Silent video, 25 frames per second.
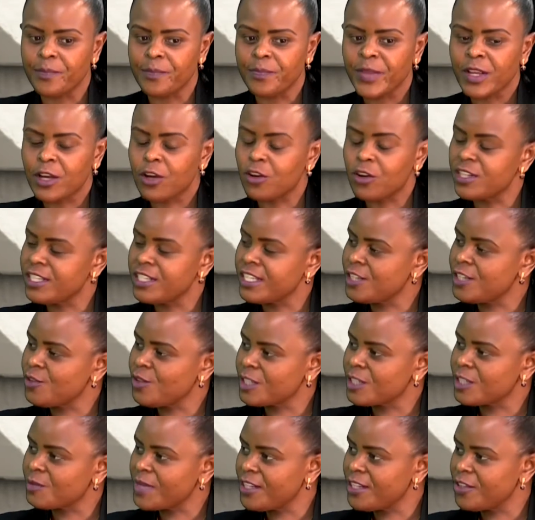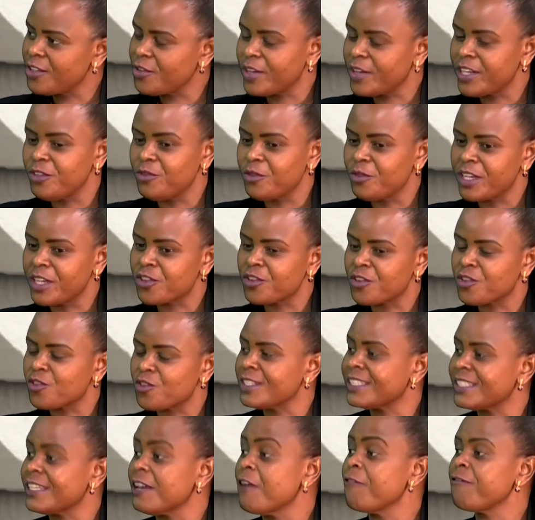continuous medical education
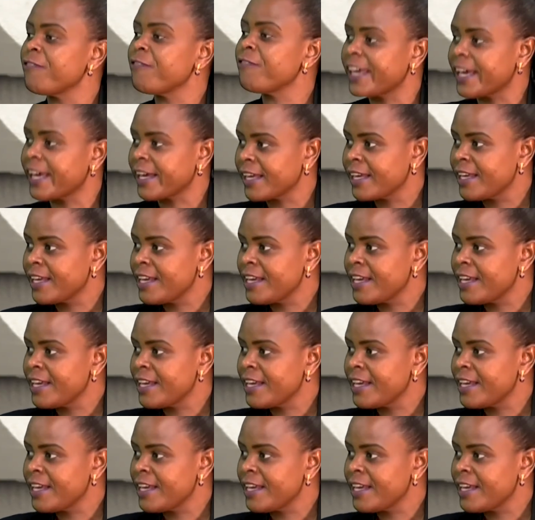on self-care.